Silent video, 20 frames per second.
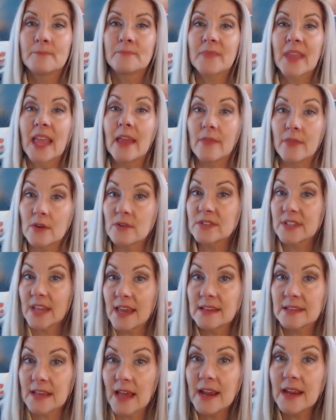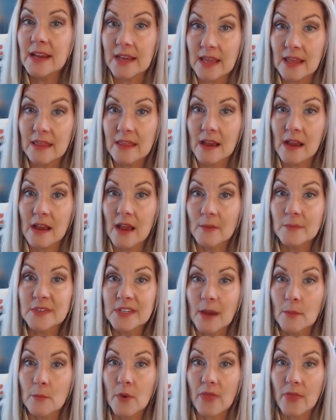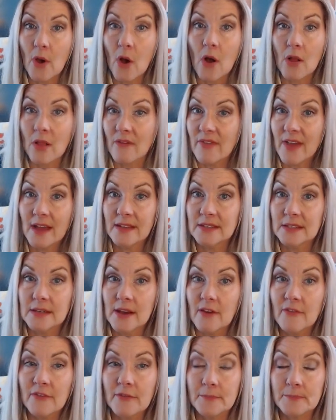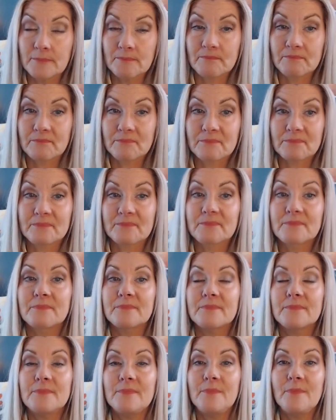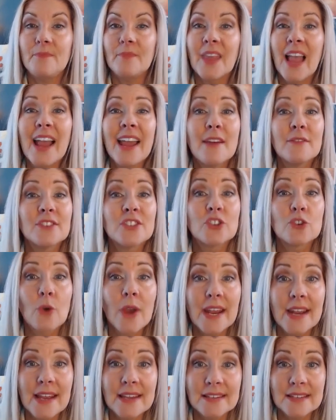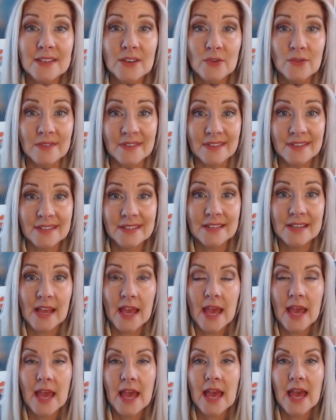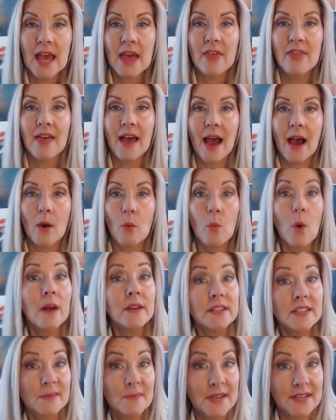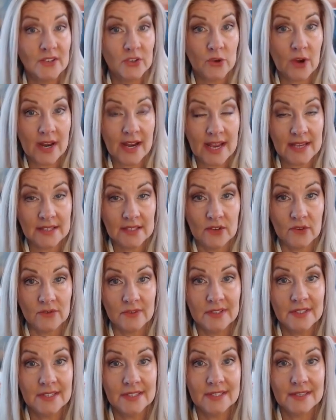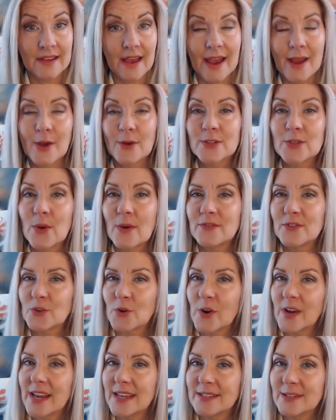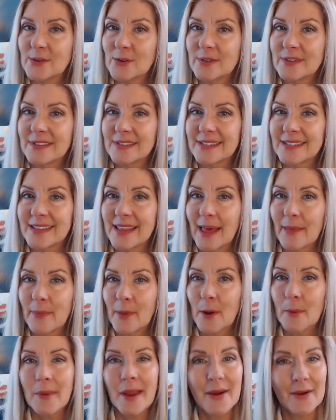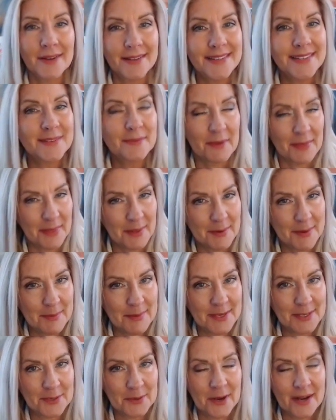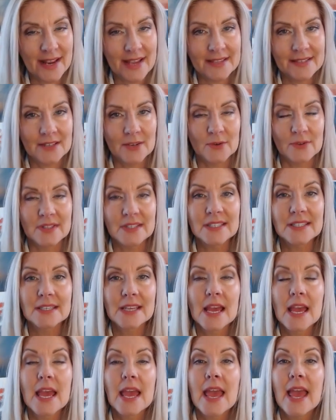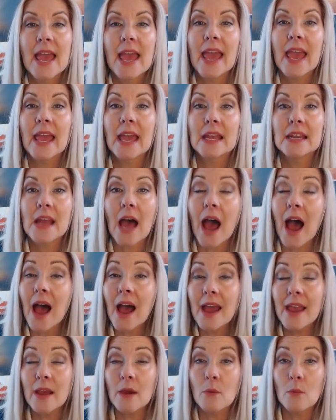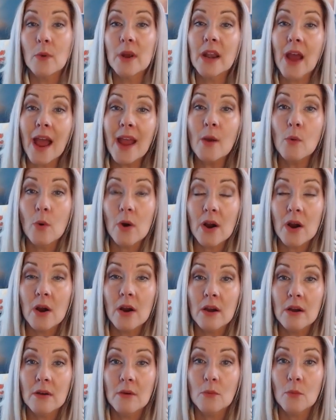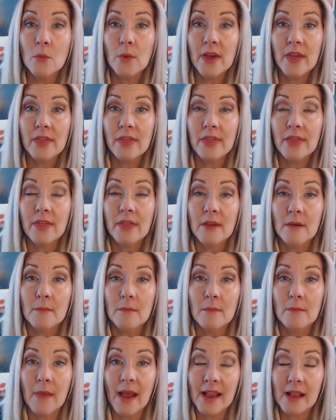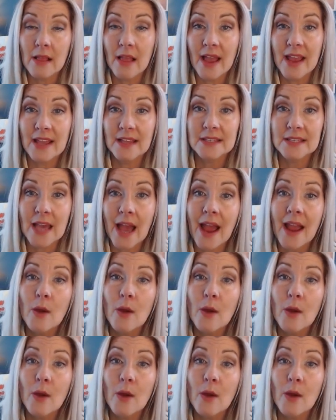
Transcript: And there's anxiety that comes up with all of that stuff. I have straight A students that want to be straight A students. I also have straight A students that their parents want them to be straight A students. And when I work with my clients, I